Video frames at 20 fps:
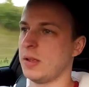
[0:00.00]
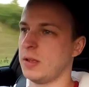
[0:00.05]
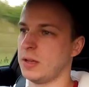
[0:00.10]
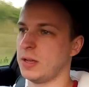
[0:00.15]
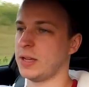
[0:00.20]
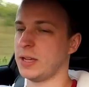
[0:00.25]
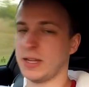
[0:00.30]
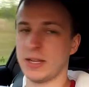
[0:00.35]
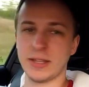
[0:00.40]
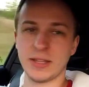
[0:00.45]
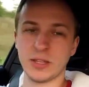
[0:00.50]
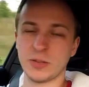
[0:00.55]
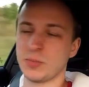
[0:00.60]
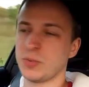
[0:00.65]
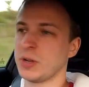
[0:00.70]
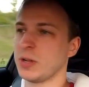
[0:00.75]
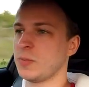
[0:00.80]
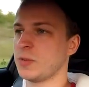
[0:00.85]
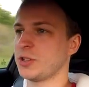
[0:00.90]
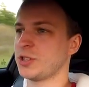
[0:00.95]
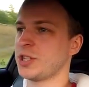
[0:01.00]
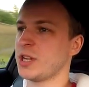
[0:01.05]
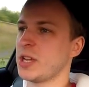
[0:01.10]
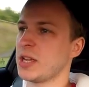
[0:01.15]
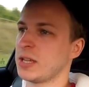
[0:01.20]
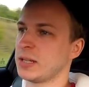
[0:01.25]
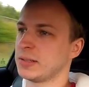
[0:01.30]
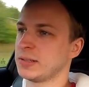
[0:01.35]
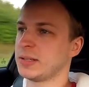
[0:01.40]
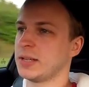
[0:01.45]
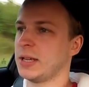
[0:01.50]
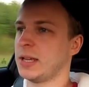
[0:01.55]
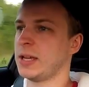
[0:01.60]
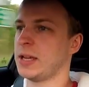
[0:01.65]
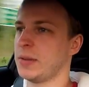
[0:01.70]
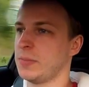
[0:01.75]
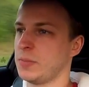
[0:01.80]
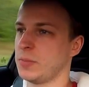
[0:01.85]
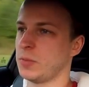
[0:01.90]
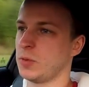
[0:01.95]
And that's pretty much it.
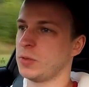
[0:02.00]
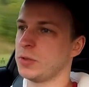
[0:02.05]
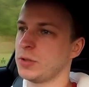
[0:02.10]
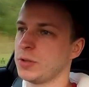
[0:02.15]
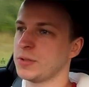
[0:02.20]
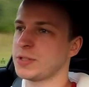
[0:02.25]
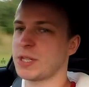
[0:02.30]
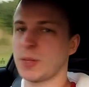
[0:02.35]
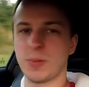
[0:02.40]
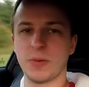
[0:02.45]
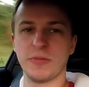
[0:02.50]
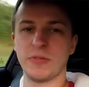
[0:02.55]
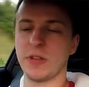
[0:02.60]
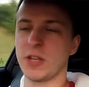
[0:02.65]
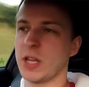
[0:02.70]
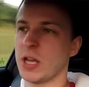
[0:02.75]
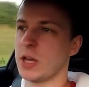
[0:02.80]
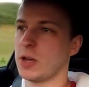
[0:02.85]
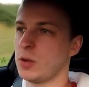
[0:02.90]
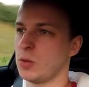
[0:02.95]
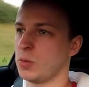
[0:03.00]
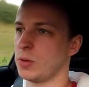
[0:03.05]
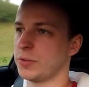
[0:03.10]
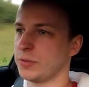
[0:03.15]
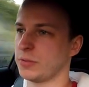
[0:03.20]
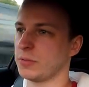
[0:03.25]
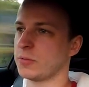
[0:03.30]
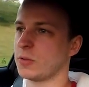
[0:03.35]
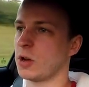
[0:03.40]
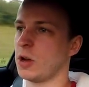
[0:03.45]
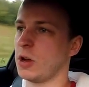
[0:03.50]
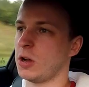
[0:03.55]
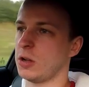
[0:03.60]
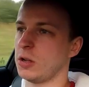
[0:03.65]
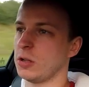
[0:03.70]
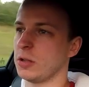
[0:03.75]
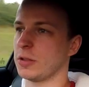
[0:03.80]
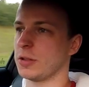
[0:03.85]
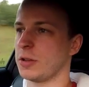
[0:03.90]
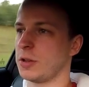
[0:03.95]
We'll do a separate video once we've got
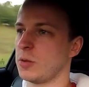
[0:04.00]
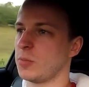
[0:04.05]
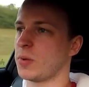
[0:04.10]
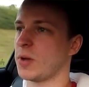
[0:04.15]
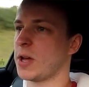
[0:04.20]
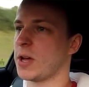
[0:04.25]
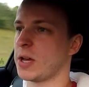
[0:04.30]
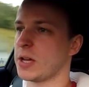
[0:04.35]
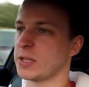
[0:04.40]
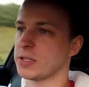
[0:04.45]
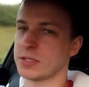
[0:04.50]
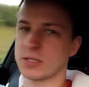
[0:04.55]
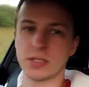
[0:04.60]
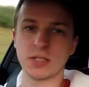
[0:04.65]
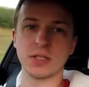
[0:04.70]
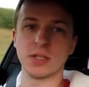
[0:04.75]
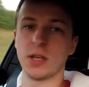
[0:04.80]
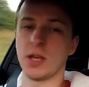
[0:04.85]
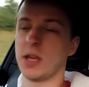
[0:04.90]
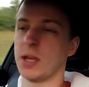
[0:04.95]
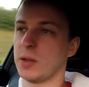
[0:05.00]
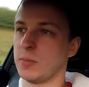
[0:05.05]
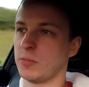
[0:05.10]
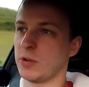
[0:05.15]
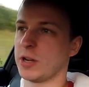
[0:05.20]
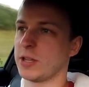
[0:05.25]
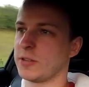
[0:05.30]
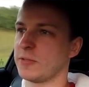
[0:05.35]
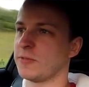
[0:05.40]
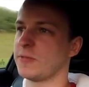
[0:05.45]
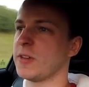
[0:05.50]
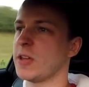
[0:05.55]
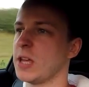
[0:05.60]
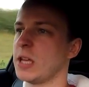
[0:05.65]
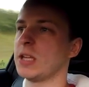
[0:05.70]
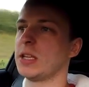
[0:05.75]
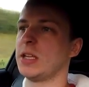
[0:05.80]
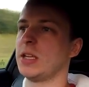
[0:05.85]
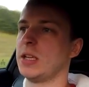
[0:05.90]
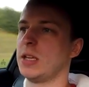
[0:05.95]
all the new parts ready to fit.